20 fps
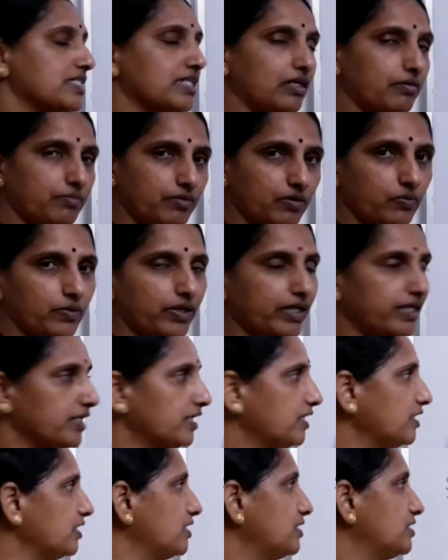comma y
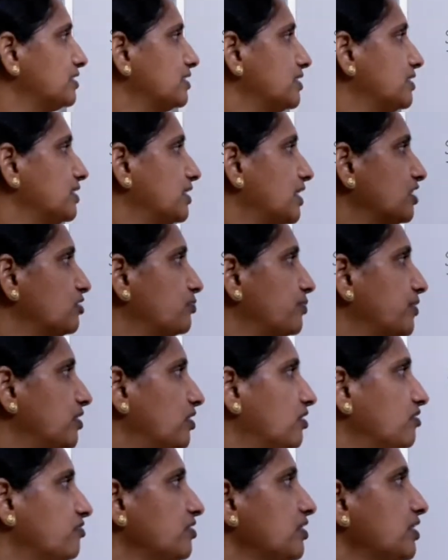is written as P
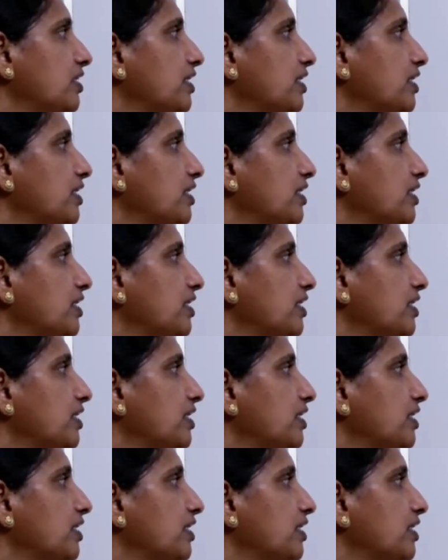of